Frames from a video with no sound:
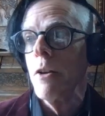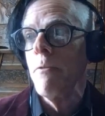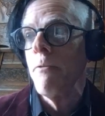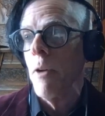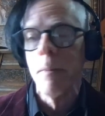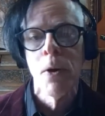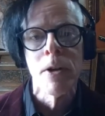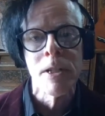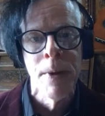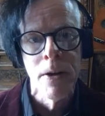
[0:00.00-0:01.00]
From your
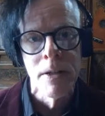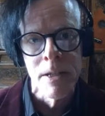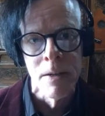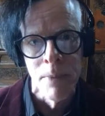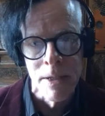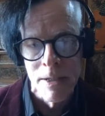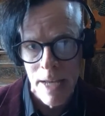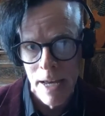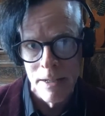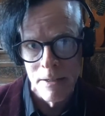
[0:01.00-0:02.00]
experience in business
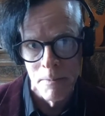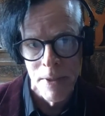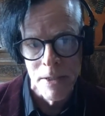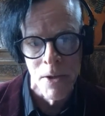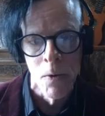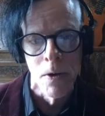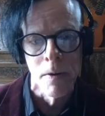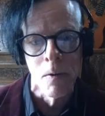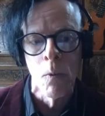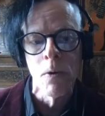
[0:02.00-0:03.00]
and as a business
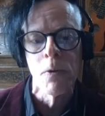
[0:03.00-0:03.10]
owner, what are